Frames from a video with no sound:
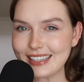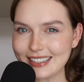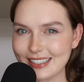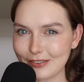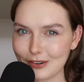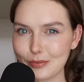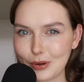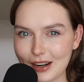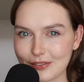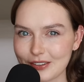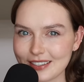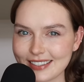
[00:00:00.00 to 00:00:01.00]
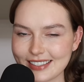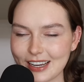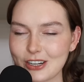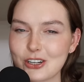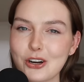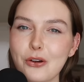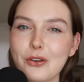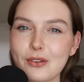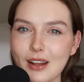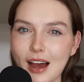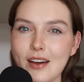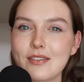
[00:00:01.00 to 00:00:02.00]
eat different breakfasts and show you
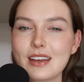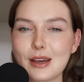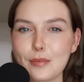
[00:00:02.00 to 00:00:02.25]
live the